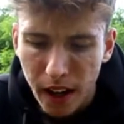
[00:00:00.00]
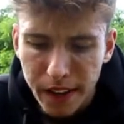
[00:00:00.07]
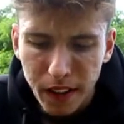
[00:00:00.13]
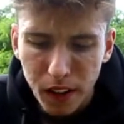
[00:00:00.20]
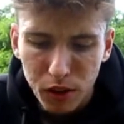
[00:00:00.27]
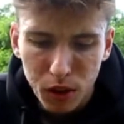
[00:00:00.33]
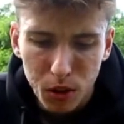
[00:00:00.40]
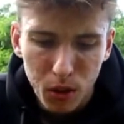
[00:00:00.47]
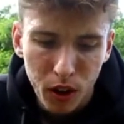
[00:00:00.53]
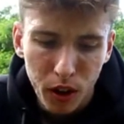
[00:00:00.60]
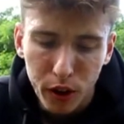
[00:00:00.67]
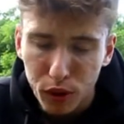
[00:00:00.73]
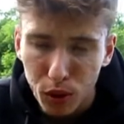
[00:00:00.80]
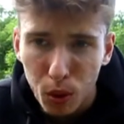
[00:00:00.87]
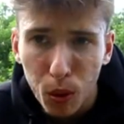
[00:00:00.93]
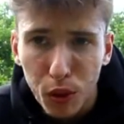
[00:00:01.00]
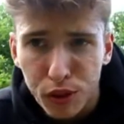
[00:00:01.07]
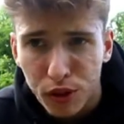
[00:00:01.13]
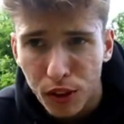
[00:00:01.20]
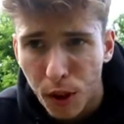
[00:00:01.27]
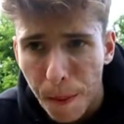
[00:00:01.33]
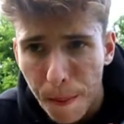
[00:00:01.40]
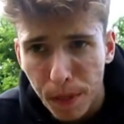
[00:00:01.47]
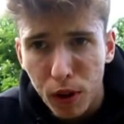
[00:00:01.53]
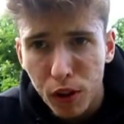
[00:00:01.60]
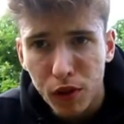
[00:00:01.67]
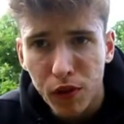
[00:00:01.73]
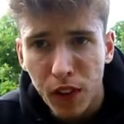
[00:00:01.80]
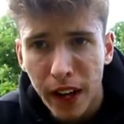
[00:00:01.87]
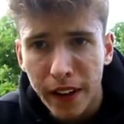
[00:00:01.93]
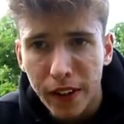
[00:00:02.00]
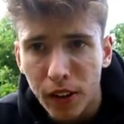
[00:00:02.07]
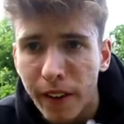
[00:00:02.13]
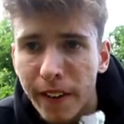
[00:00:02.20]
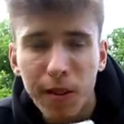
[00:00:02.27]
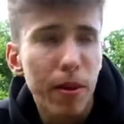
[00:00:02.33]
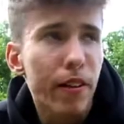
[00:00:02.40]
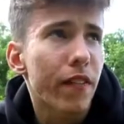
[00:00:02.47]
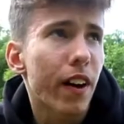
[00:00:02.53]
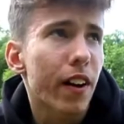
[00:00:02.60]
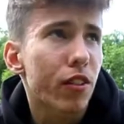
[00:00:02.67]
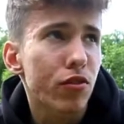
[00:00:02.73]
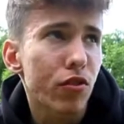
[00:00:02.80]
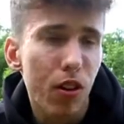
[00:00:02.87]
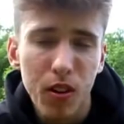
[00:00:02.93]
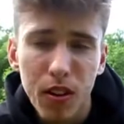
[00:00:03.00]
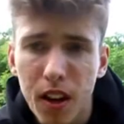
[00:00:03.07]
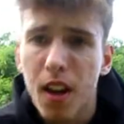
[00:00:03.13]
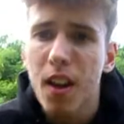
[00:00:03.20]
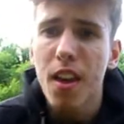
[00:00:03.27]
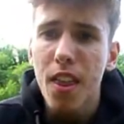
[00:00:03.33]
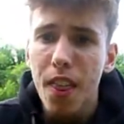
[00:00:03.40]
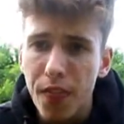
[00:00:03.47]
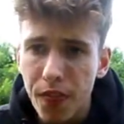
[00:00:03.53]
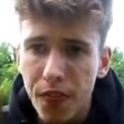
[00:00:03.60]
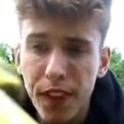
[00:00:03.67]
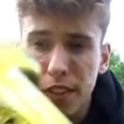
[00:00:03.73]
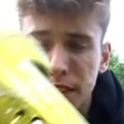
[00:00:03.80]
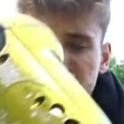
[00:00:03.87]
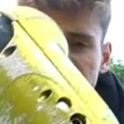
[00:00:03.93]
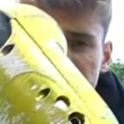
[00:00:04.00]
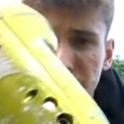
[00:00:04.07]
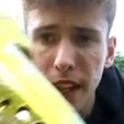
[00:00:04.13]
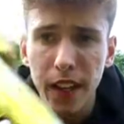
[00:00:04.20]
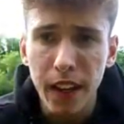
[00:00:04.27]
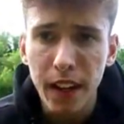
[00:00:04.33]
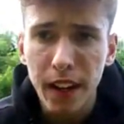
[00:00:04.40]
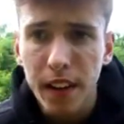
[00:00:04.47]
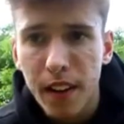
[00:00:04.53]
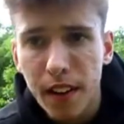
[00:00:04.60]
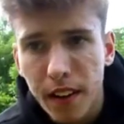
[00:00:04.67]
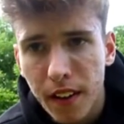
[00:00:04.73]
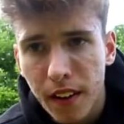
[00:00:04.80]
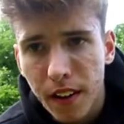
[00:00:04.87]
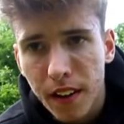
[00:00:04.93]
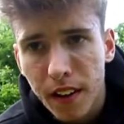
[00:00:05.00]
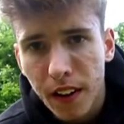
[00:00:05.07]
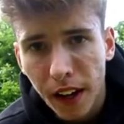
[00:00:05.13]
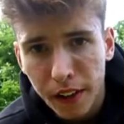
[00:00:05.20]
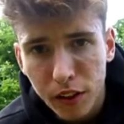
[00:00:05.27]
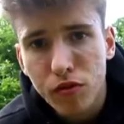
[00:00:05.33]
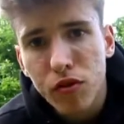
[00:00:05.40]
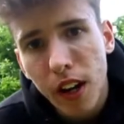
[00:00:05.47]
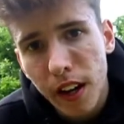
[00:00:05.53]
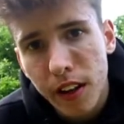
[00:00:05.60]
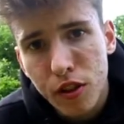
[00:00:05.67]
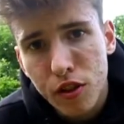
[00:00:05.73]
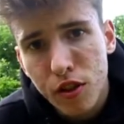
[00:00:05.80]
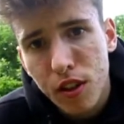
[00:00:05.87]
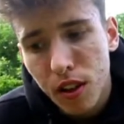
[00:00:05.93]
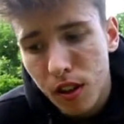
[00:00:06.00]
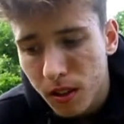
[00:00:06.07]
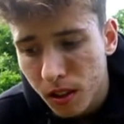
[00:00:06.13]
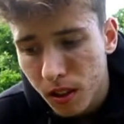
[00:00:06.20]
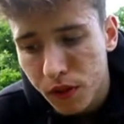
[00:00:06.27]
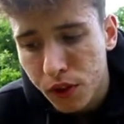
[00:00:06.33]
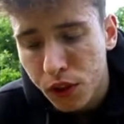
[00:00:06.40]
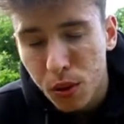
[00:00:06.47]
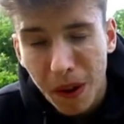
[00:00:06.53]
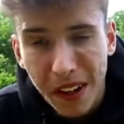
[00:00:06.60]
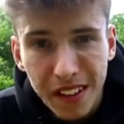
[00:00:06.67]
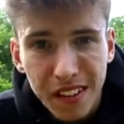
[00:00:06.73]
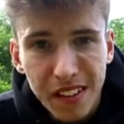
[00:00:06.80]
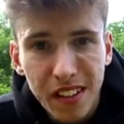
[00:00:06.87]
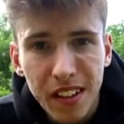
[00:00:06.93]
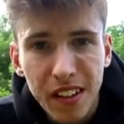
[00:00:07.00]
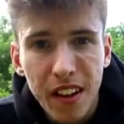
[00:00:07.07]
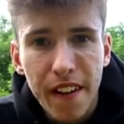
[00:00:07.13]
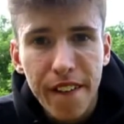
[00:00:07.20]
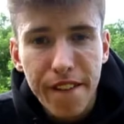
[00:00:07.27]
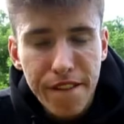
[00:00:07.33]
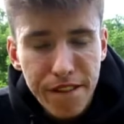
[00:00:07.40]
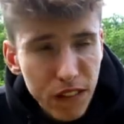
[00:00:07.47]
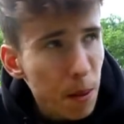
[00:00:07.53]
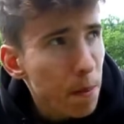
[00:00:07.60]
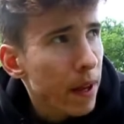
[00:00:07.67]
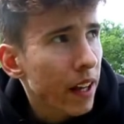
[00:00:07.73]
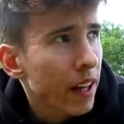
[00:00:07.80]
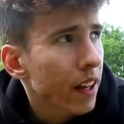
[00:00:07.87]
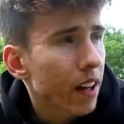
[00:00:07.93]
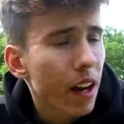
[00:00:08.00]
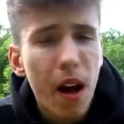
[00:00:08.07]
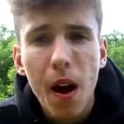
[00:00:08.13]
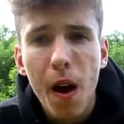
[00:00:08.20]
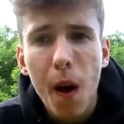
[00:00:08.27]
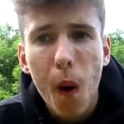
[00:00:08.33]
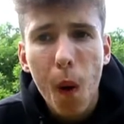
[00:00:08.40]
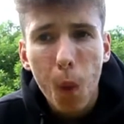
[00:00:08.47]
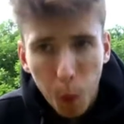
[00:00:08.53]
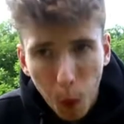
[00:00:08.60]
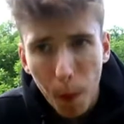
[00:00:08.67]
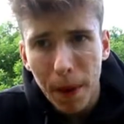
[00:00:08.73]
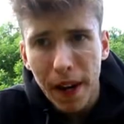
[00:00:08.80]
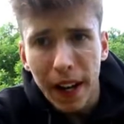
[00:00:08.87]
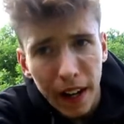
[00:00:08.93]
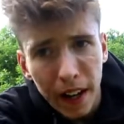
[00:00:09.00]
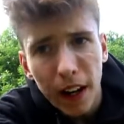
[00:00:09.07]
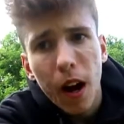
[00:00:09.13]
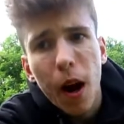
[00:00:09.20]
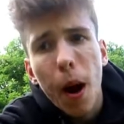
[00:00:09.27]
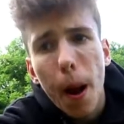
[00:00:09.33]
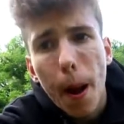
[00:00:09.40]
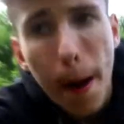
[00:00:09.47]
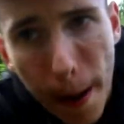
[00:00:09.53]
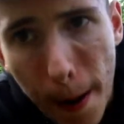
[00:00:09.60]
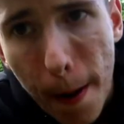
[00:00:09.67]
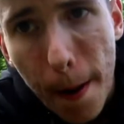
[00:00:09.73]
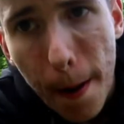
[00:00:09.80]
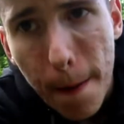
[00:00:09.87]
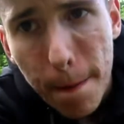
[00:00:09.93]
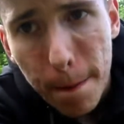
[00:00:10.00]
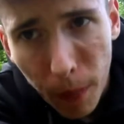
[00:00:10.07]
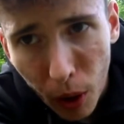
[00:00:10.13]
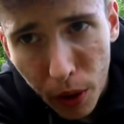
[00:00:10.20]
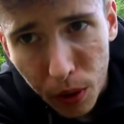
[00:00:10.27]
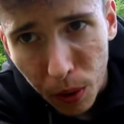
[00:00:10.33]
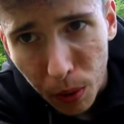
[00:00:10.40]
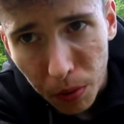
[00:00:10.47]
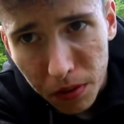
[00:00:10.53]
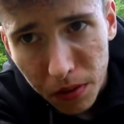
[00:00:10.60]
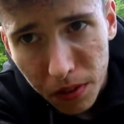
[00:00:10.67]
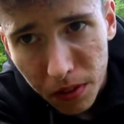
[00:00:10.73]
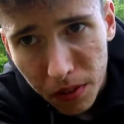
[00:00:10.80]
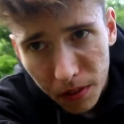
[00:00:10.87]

that's cool, guys. Also, plus fact, I got my facts wrong. This thing here has a range of 20 flipping whopping miles.